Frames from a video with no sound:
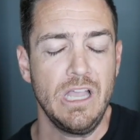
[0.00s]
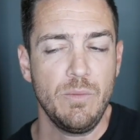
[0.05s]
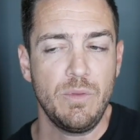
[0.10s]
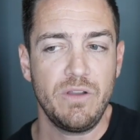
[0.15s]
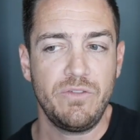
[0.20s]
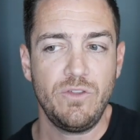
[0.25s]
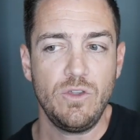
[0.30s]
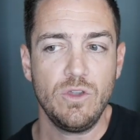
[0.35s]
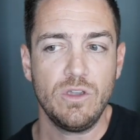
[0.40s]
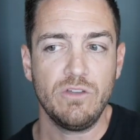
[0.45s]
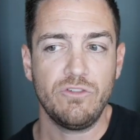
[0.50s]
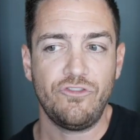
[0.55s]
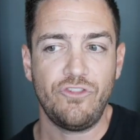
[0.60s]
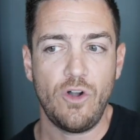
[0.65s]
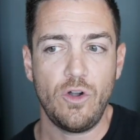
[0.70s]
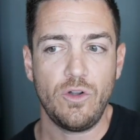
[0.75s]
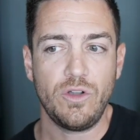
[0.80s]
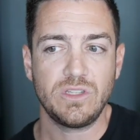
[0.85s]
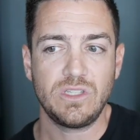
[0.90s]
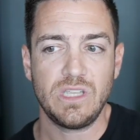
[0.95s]
But if you could
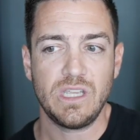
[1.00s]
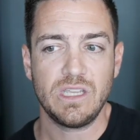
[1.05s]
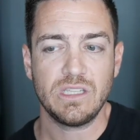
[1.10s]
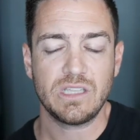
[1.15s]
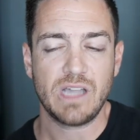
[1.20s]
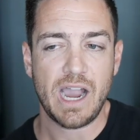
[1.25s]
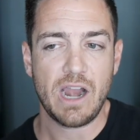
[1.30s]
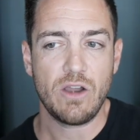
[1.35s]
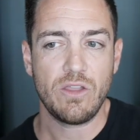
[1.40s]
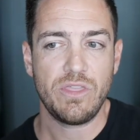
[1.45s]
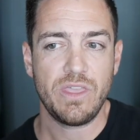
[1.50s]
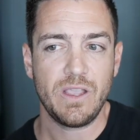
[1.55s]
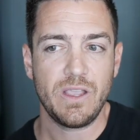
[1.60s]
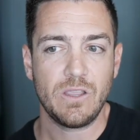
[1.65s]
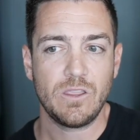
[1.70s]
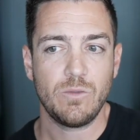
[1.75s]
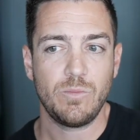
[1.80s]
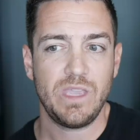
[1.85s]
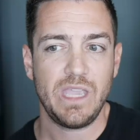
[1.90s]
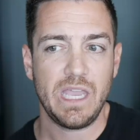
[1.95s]
focus the entire thing
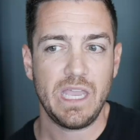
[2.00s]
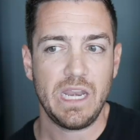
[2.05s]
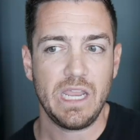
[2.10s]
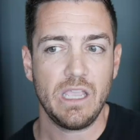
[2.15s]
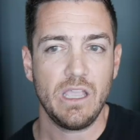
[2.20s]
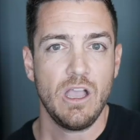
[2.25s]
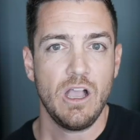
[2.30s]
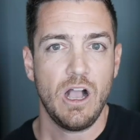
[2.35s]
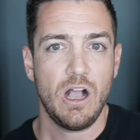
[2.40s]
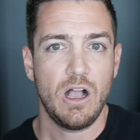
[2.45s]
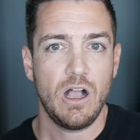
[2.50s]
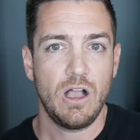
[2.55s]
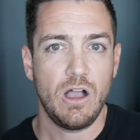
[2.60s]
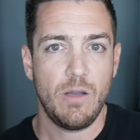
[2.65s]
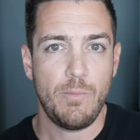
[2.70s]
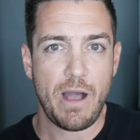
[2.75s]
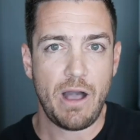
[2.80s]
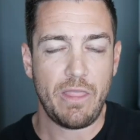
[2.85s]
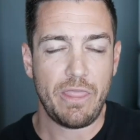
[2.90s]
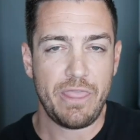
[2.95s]
at the beginning
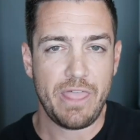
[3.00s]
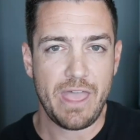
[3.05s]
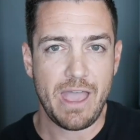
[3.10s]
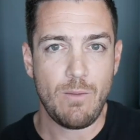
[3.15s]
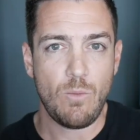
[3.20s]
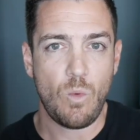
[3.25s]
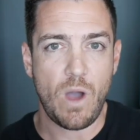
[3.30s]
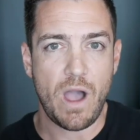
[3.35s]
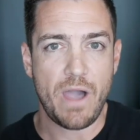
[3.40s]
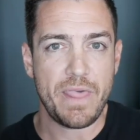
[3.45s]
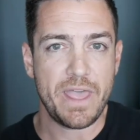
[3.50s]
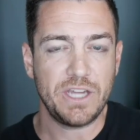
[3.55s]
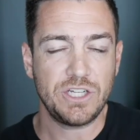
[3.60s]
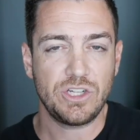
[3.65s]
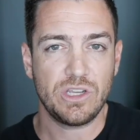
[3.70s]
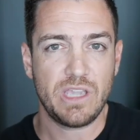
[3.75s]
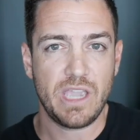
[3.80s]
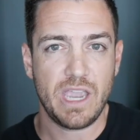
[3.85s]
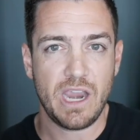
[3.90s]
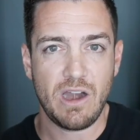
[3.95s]
about them, why they
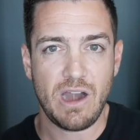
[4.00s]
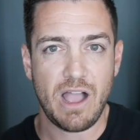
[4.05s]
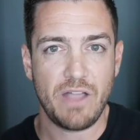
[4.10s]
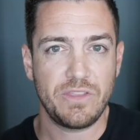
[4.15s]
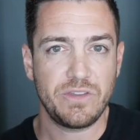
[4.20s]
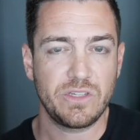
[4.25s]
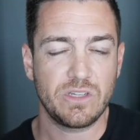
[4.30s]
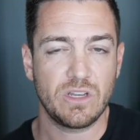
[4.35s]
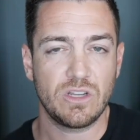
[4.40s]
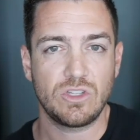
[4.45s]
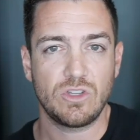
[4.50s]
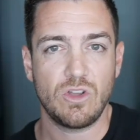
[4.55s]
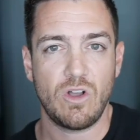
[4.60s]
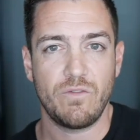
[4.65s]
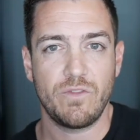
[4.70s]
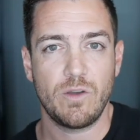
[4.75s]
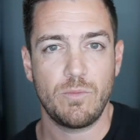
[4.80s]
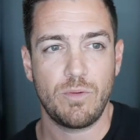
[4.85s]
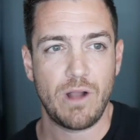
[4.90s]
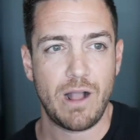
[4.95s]
should care, how this is going to
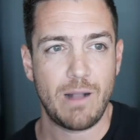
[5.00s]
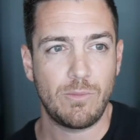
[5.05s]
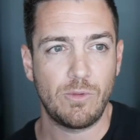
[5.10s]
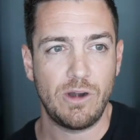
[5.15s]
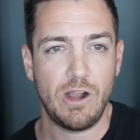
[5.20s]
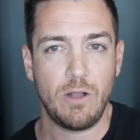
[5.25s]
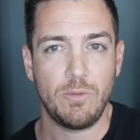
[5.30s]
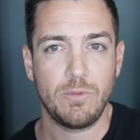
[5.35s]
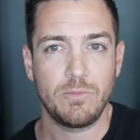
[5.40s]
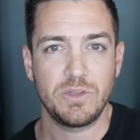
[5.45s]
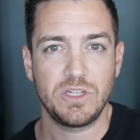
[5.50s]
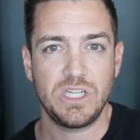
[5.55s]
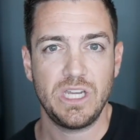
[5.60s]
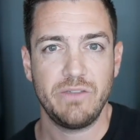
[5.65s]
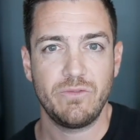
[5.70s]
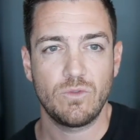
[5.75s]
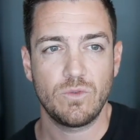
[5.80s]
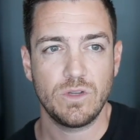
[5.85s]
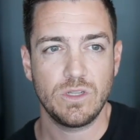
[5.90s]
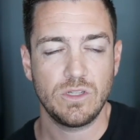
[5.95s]
solve their problem or help them
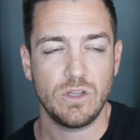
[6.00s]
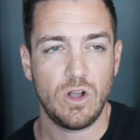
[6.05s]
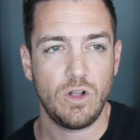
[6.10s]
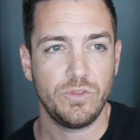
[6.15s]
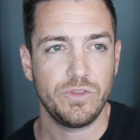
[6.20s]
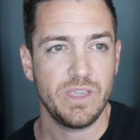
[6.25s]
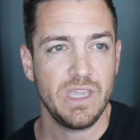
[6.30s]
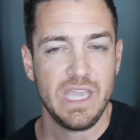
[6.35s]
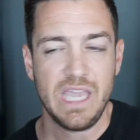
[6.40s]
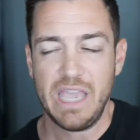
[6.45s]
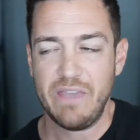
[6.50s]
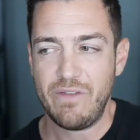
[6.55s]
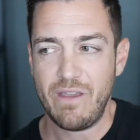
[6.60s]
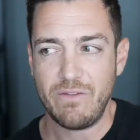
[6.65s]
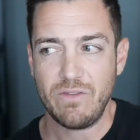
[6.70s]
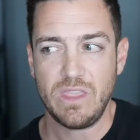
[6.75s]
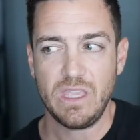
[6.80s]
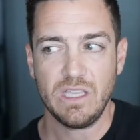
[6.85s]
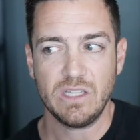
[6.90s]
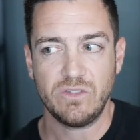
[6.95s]
achieve a result, if
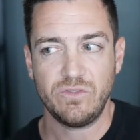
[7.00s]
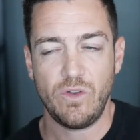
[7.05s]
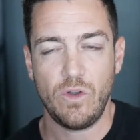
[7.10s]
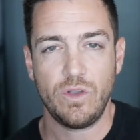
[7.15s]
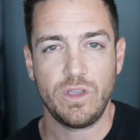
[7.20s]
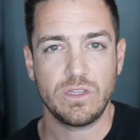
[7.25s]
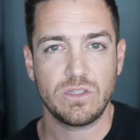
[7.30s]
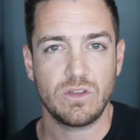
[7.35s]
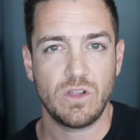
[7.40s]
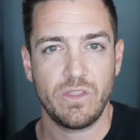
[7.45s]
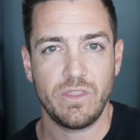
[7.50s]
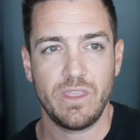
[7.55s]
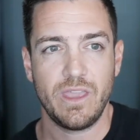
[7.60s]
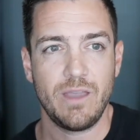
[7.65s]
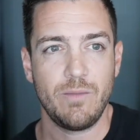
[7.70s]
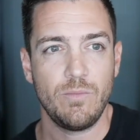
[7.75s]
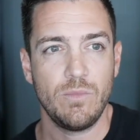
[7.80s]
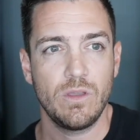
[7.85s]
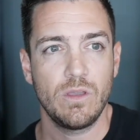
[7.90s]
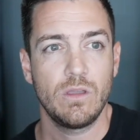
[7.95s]
everything is focused on
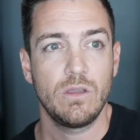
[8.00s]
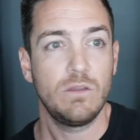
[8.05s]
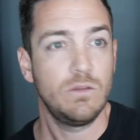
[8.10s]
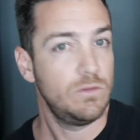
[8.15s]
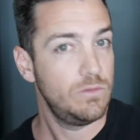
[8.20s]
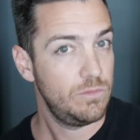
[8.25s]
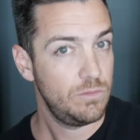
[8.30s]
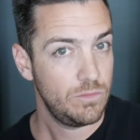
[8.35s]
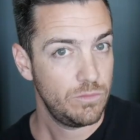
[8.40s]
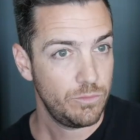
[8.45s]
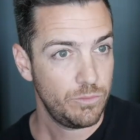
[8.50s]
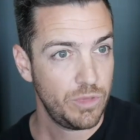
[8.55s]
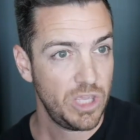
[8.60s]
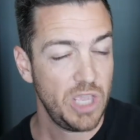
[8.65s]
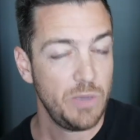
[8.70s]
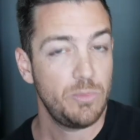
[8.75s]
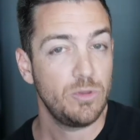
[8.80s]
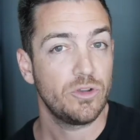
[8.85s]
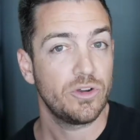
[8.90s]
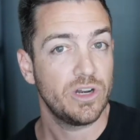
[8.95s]
them,
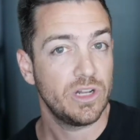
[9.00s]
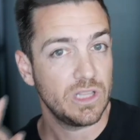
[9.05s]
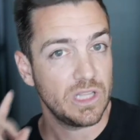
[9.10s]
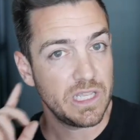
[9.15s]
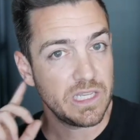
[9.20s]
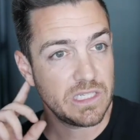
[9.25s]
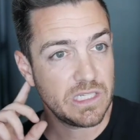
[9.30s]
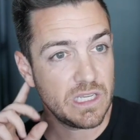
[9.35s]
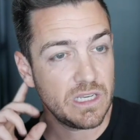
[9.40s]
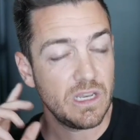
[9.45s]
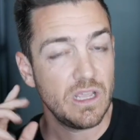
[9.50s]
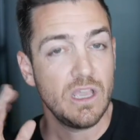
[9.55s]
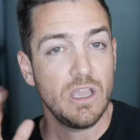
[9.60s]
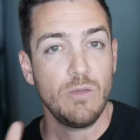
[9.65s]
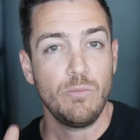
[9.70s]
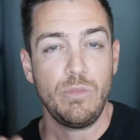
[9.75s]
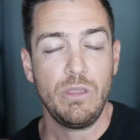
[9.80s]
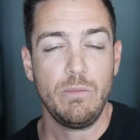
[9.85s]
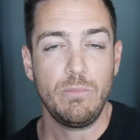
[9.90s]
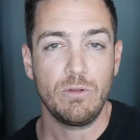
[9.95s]
people are going to listen,
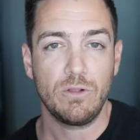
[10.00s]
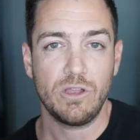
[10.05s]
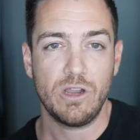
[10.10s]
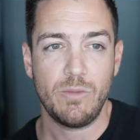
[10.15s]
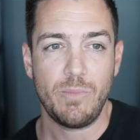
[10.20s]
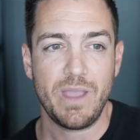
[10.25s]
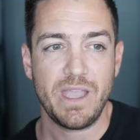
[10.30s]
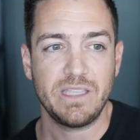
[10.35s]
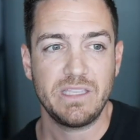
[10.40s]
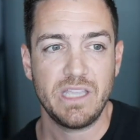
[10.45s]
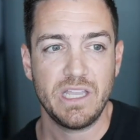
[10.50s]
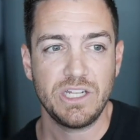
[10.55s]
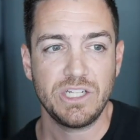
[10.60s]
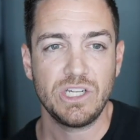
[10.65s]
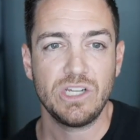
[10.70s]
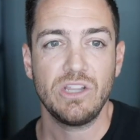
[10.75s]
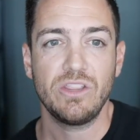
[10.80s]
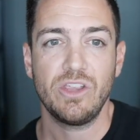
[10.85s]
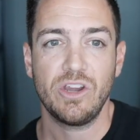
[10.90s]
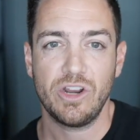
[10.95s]
people are going to pay
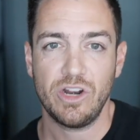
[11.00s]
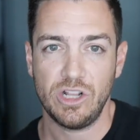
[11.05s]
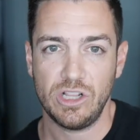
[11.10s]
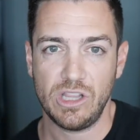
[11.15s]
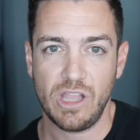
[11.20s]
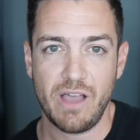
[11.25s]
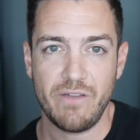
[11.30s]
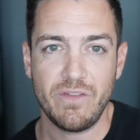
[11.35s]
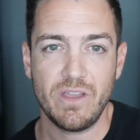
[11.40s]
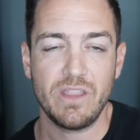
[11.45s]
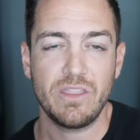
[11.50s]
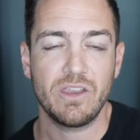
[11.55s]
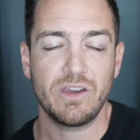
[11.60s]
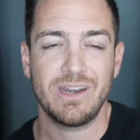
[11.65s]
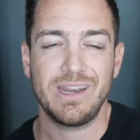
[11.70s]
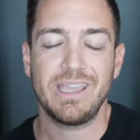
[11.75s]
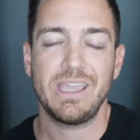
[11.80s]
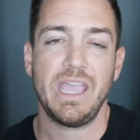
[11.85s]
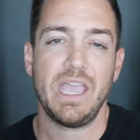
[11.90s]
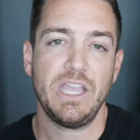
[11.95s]
attention, they're going to love it, they're
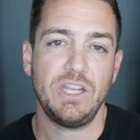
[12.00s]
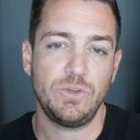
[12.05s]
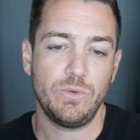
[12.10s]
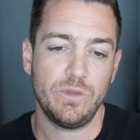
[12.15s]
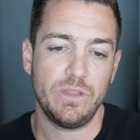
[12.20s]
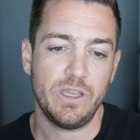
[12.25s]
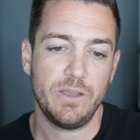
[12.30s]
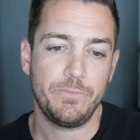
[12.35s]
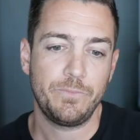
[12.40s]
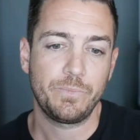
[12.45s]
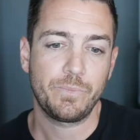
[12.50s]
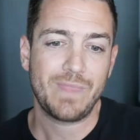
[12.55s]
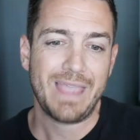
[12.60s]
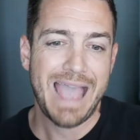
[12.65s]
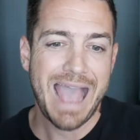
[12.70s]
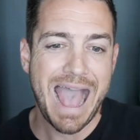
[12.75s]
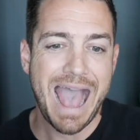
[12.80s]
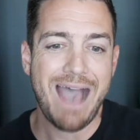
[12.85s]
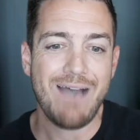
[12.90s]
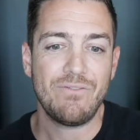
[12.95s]
going to engage with it.
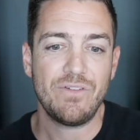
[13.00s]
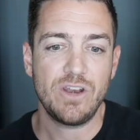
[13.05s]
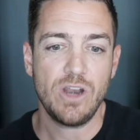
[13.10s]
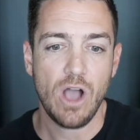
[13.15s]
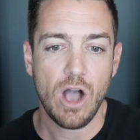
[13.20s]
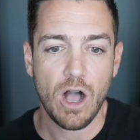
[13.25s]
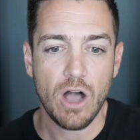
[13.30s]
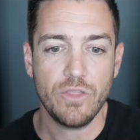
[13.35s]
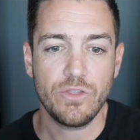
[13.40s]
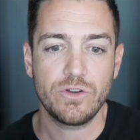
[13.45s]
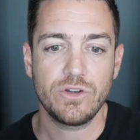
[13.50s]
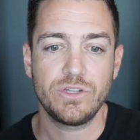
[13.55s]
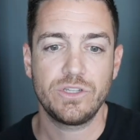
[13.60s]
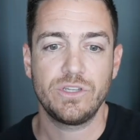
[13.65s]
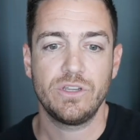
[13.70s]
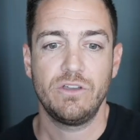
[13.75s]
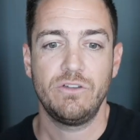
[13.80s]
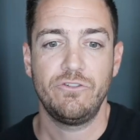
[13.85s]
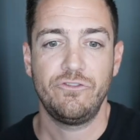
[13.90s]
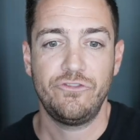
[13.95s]
Have an
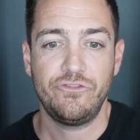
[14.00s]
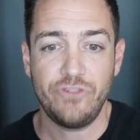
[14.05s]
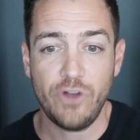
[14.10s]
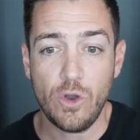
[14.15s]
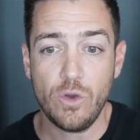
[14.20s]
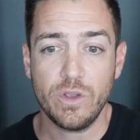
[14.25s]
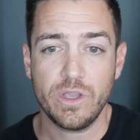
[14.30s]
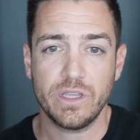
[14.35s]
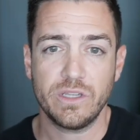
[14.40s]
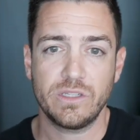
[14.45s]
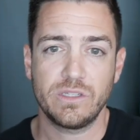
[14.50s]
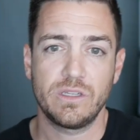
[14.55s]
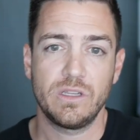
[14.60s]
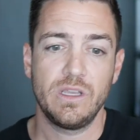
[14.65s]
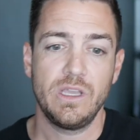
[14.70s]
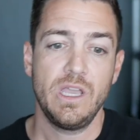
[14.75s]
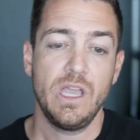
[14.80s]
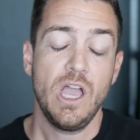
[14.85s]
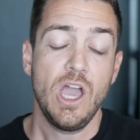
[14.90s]
others focused.